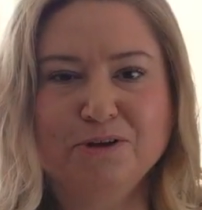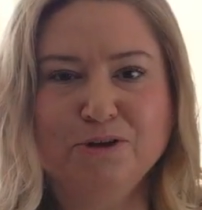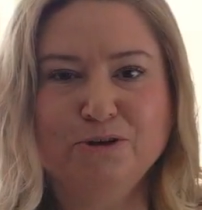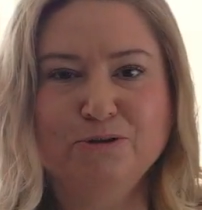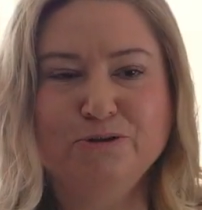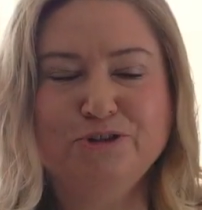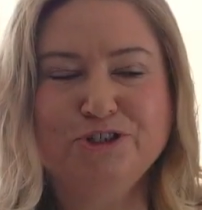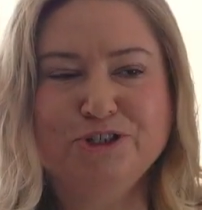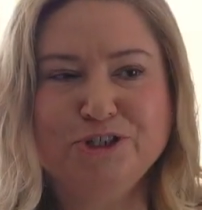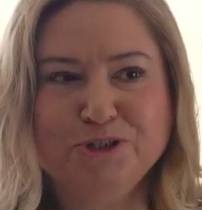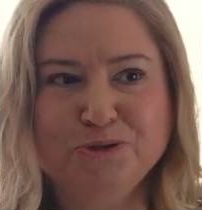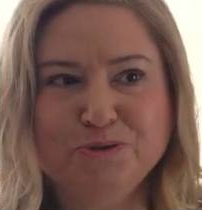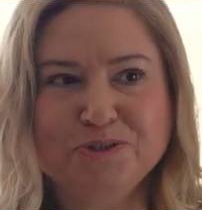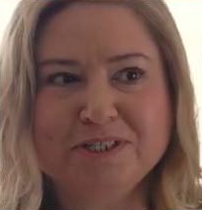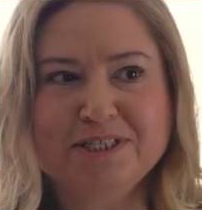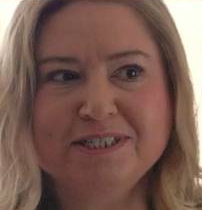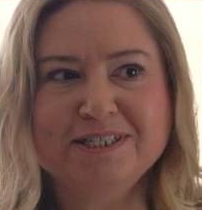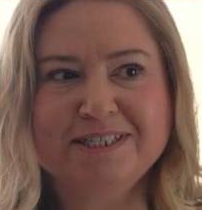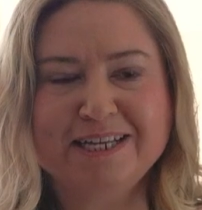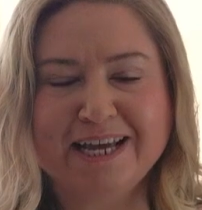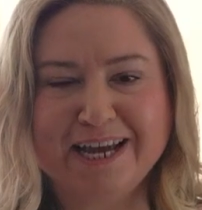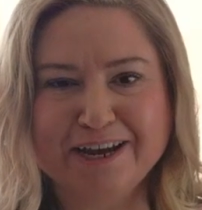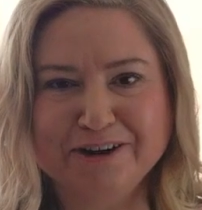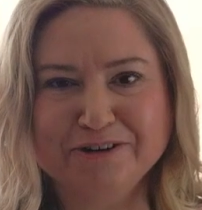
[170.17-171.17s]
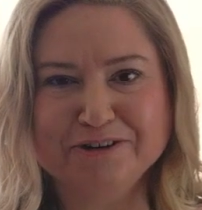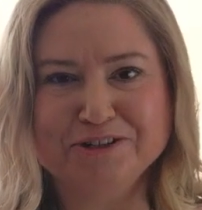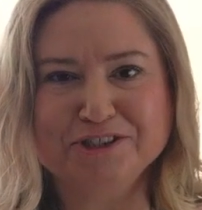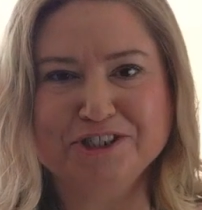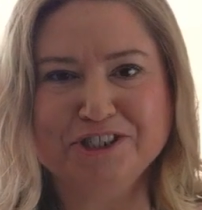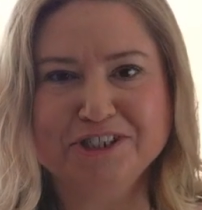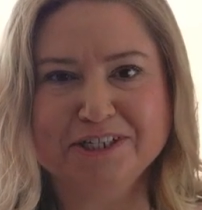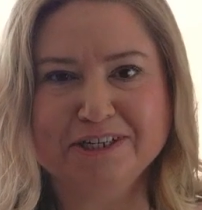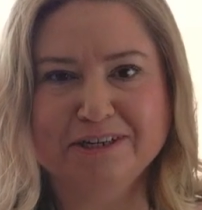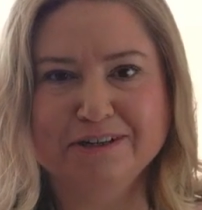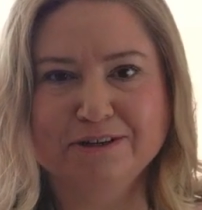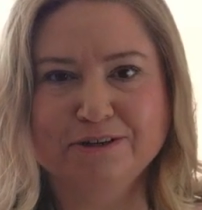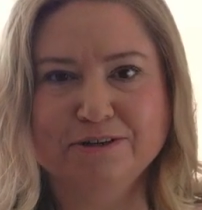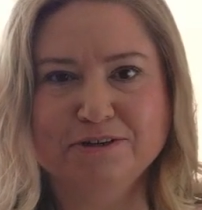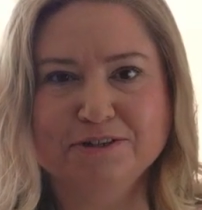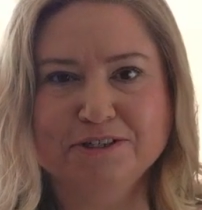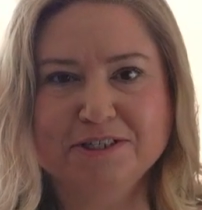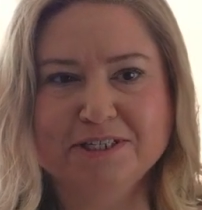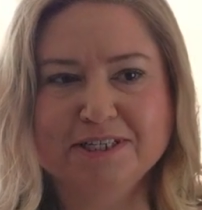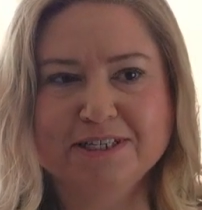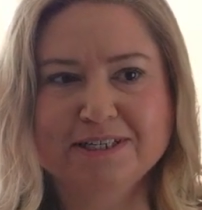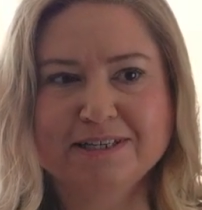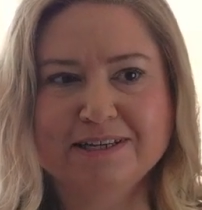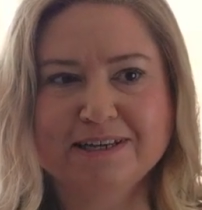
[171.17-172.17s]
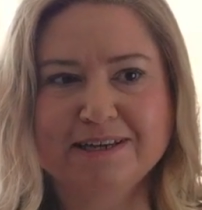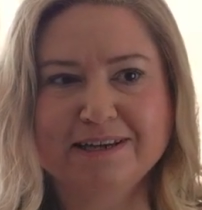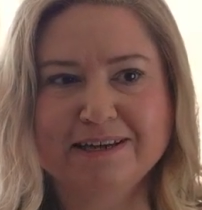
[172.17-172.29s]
You choose Integrishield.